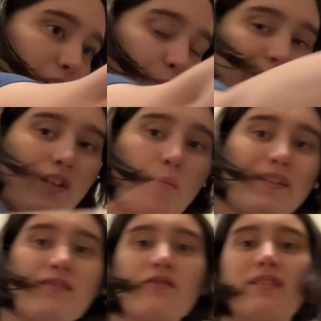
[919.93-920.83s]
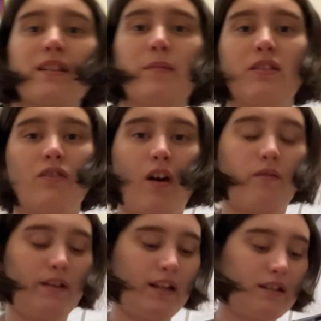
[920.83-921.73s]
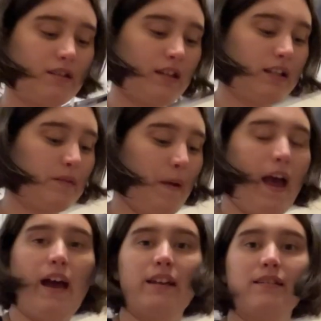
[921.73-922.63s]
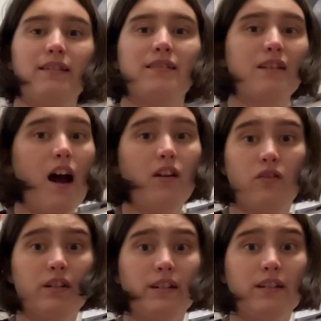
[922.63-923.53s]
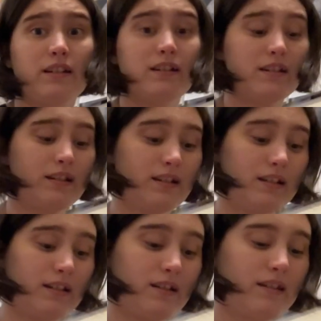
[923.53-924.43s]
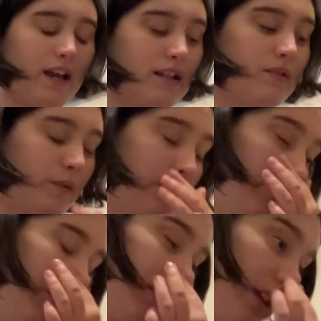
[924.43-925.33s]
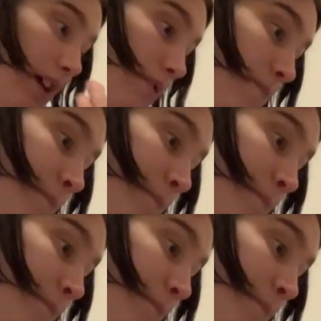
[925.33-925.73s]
but nobody should see me sew. It's bad. It's not good. That's what you just said.